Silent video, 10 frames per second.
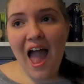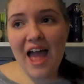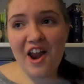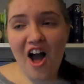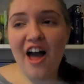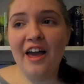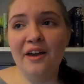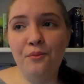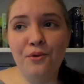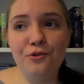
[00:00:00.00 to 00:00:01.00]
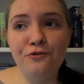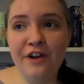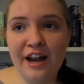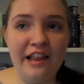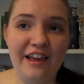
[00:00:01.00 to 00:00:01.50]
and I will
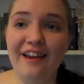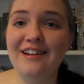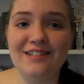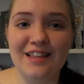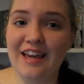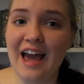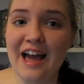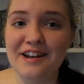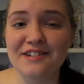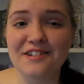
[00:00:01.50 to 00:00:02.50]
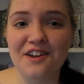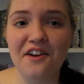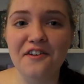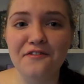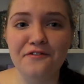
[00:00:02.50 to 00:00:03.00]
rarely get to the end
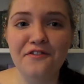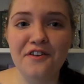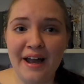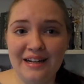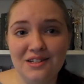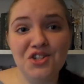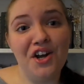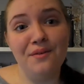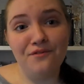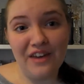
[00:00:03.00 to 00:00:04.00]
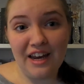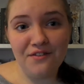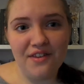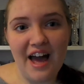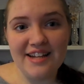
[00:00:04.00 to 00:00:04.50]
of my Instagram feed
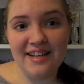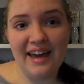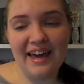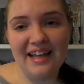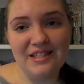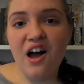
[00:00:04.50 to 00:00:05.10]
for that day.